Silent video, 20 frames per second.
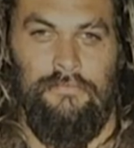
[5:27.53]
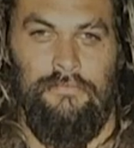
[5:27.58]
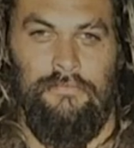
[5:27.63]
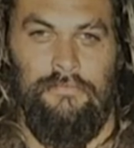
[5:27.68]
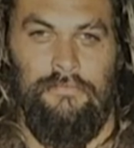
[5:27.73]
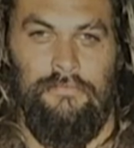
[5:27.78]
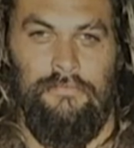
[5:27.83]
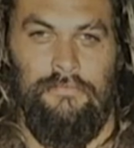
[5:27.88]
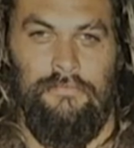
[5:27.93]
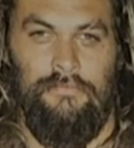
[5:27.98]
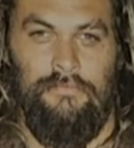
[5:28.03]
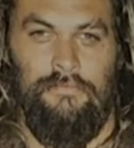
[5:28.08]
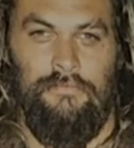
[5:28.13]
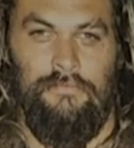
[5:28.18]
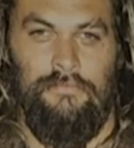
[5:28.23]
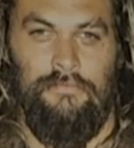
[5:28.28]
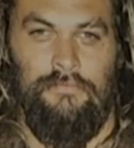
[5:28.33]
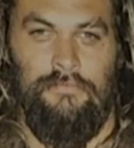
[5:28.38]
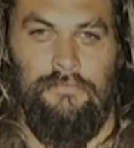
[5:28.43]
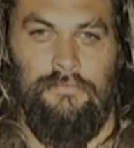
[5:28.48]

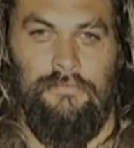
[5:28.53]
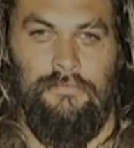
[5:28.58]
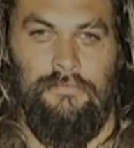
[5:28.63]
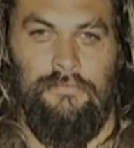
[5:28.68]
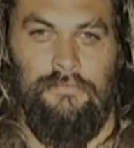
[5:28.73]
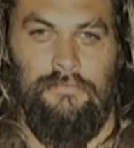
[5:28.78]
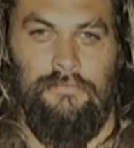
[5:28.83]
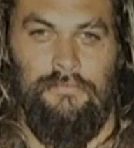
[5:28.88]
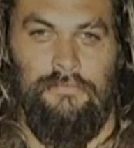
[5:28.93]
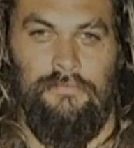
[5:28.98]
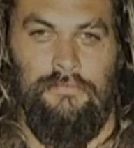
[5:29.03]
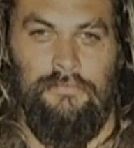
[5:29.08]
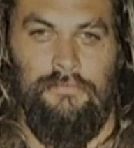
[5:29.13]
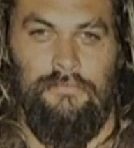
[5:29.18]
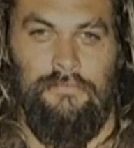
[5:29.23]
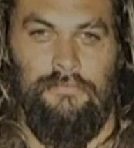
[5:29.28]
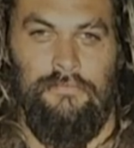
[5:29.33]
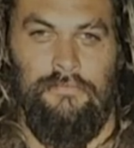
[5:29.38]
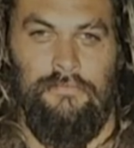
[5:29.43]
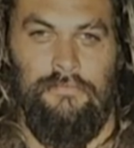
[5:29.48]

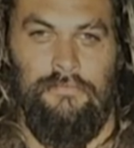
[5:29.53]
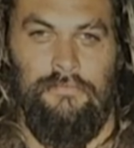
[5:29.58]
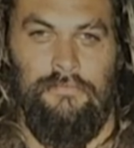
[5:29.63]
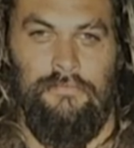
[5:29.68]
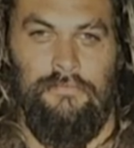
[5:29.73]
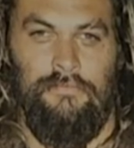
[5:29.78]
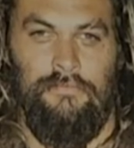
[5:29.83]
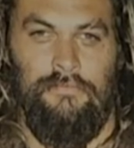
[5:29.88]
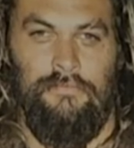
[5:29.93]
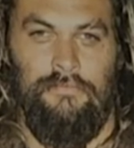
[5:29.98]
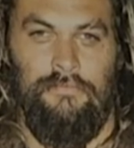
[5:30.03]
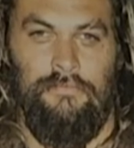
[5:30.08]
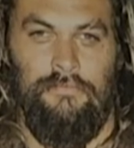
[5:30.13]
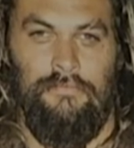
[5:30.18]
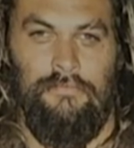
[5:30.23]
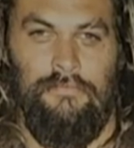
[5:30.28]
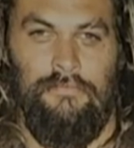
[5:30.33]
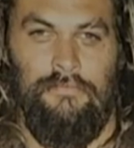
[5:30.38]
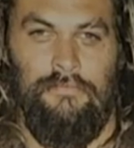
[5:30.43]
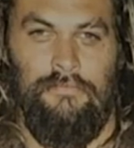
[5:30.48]

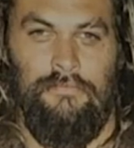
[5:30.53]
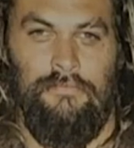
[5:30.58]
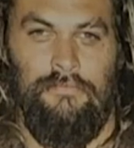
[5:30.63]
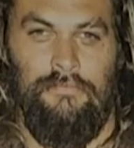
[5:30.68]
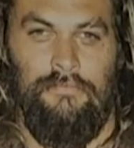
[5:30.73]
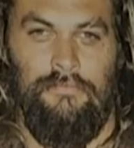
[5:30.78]
(silent)